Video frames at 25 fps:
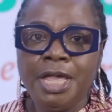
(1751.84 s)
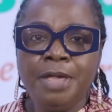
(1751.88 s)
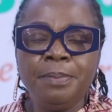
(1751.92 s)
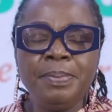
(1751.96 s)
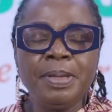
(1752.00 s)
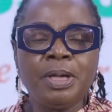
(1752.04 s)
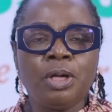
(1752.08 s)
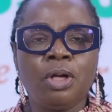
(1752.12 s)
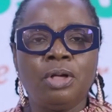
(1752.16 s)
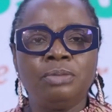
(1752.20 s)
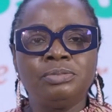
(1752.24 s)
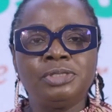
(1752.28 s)
it
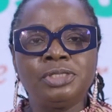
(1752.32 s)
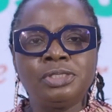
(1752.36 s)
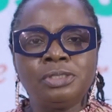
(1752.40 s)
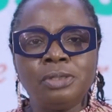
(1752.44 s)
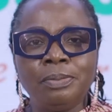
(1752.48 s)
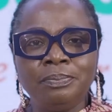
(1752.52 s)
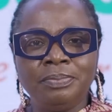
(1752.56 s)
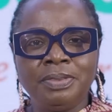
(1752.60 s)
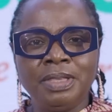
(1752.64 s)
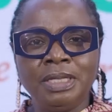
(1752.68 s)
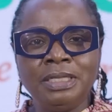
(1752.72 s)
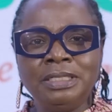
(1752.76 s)
becomes
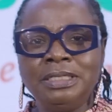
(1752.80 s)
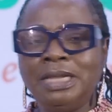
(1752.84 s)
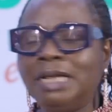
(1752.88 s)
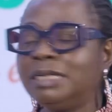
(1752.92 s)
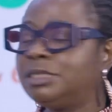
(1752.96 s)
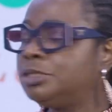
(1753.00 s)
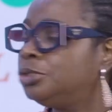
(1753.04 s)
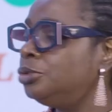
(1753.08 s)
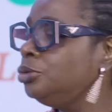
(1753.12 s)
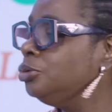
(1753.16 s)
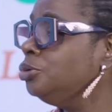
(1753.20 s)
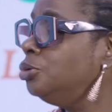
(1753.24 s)
something
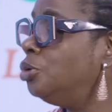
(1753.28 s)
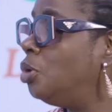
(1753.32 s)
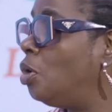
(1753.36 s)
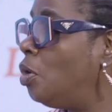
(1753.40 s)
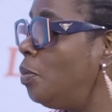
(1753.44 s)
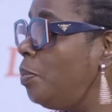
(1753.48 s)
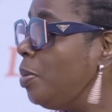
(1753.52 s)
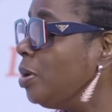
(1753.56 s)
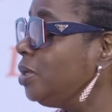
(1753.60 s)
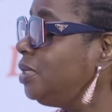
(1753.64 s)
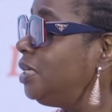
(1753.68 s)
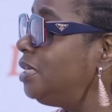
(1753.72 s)
that
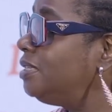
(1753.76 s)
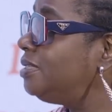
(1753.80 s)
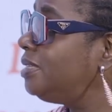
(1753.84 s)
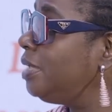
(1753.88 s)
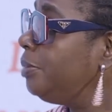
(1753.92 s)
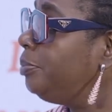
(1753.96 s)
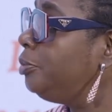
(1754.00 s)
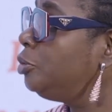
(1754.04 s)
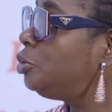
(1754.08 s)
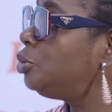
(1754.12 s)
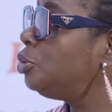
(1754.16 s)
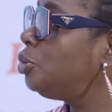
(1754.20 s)
nobody is
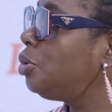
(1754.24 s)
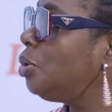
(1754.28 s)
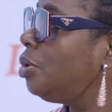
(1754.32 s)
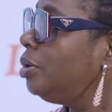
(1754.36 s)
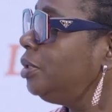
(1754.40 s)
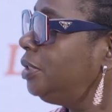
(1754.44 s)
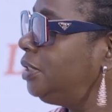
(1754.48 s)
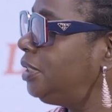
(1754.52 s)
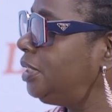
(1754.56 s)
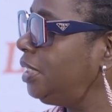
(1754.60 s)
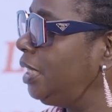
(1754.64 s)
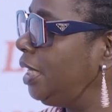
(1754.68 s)
able to
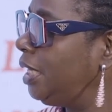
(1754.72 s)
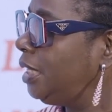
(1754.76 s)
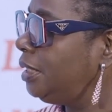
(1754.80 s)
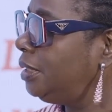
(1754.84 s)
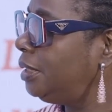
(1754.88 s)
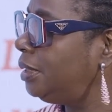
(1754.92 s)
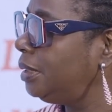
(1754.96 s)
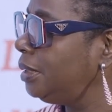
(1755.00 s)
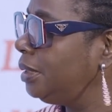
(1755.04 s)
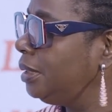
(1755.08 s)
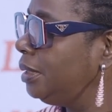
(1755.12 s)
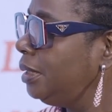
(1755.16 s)

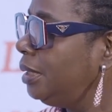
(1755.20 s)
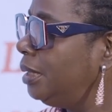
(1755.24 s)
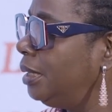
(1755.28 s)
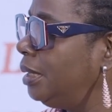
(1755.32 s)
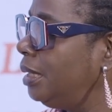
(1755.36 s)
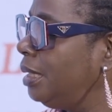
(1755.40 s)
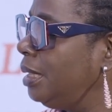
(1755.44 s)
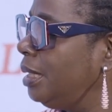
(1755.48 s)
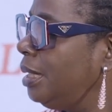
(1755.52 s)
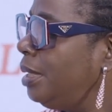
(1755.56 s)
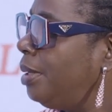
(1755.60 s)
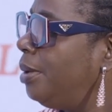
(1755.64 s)
contain. Yeah.
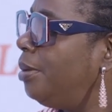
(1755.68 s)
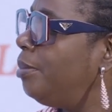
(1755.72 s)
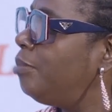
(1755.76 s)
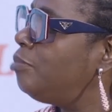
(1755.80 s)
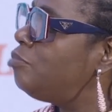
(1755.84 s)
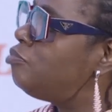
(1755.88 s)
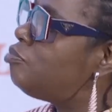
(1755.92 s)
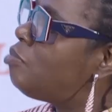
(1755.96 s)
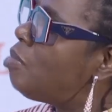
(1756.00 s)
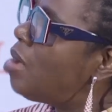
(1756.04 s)
Yeah.